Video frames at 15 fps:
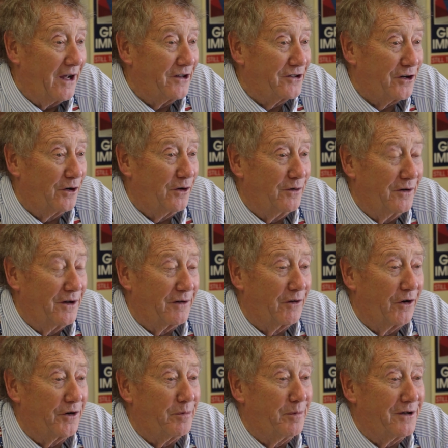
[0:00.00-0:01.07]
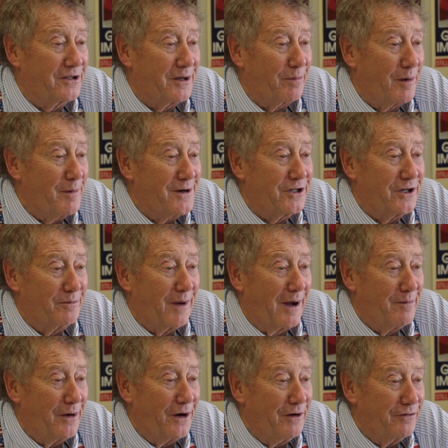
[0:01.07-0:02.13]
So they've got to be supplemented
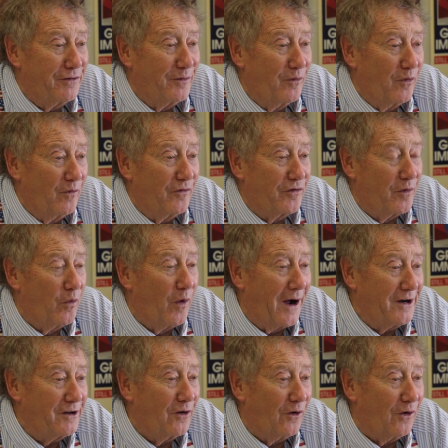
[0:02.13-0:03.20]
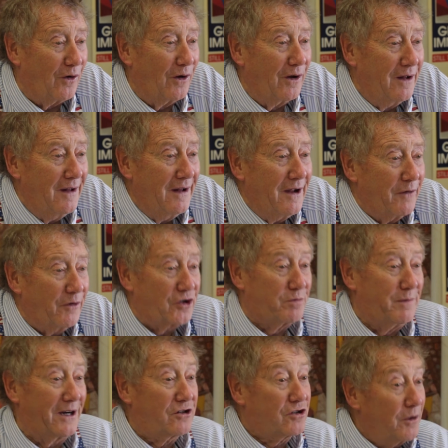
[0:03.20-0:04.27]
by money from Whitehall, which
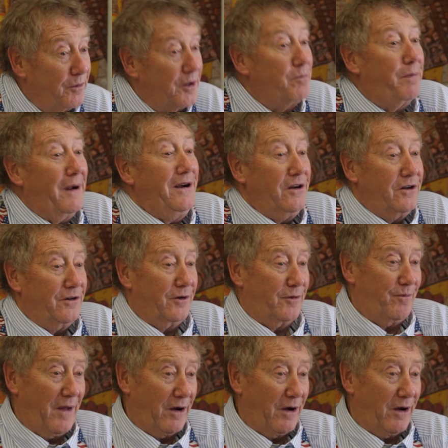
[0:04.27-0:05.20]
makes them dependent.